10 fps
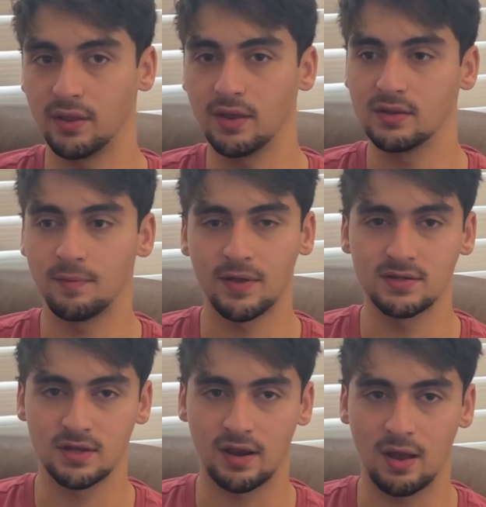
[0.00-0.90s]
It
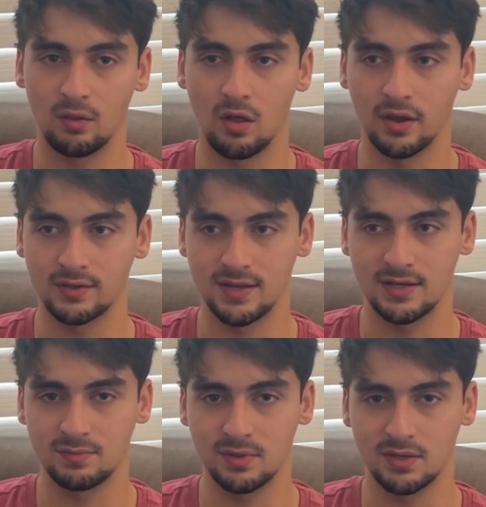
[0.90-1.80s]
depends on how long it
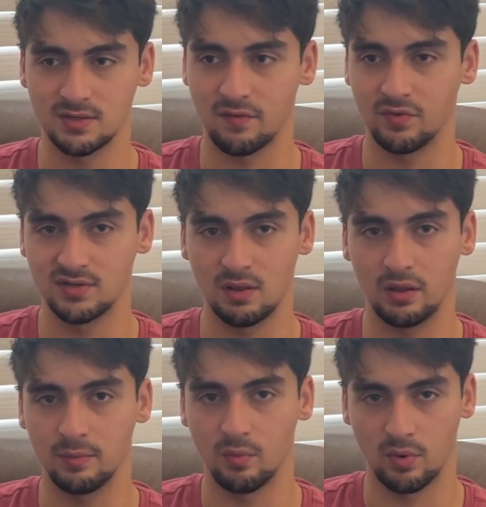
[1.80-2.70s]
takes me because I've
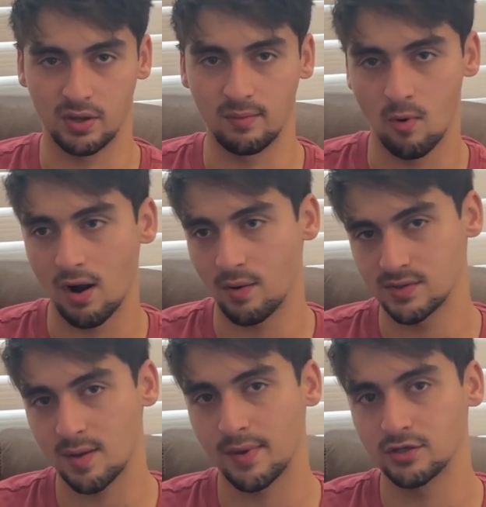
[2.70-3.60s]
recently been working more hours
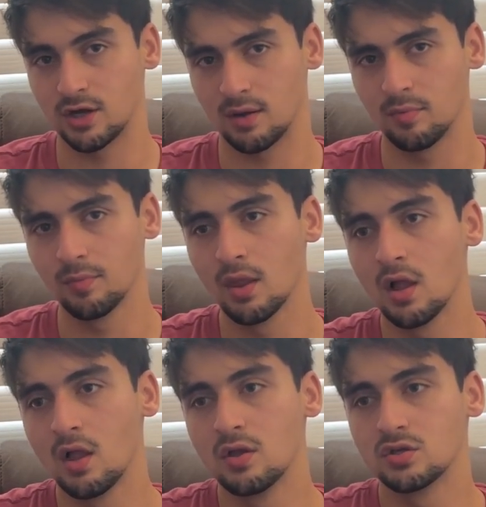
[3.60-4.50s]
at my job.
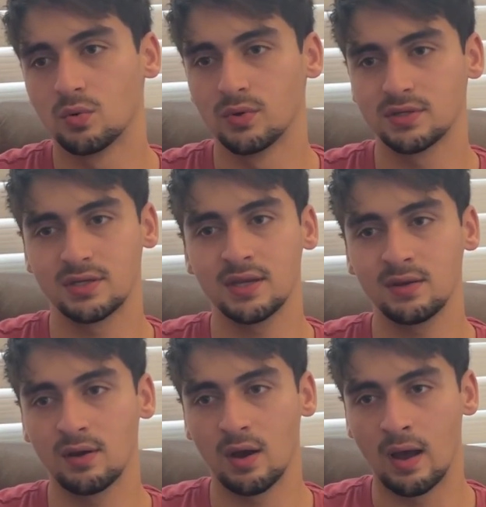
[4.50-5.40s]
So we'll
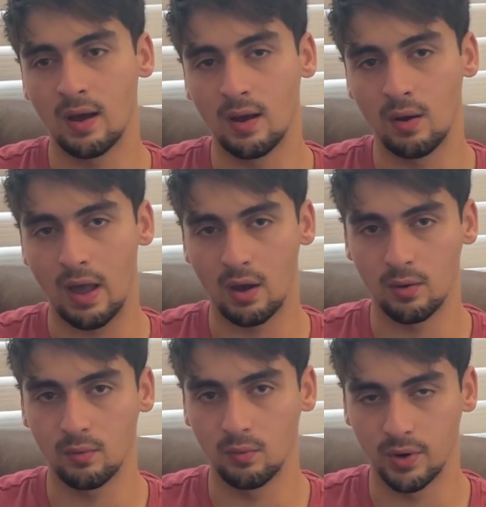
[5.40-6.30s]
see
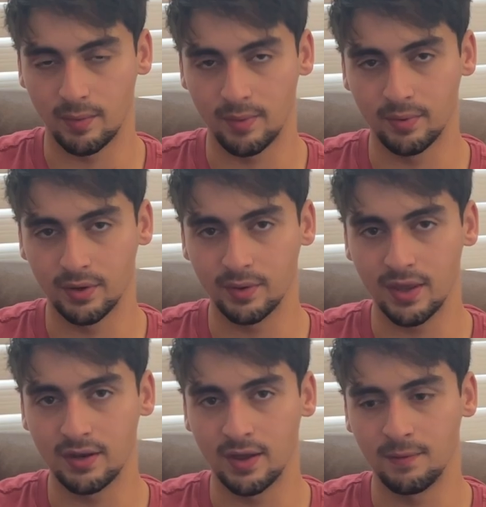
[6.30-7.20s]
what I'm able to
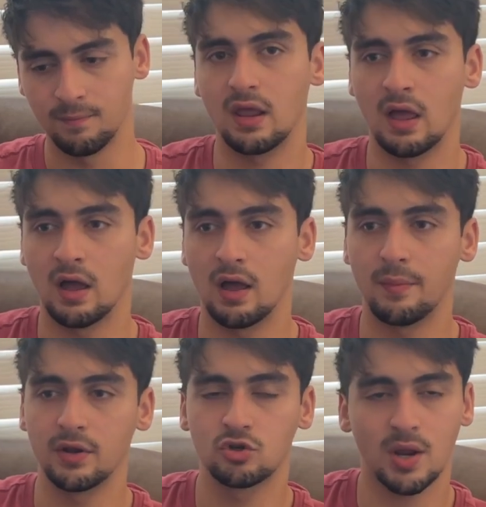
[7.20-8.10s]
get done. I'm
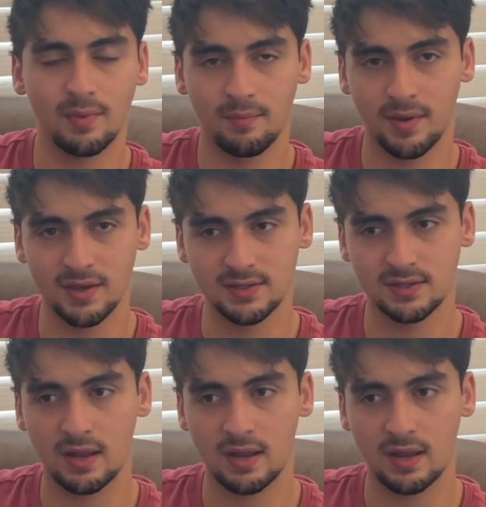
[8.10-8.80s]
gonna try my best.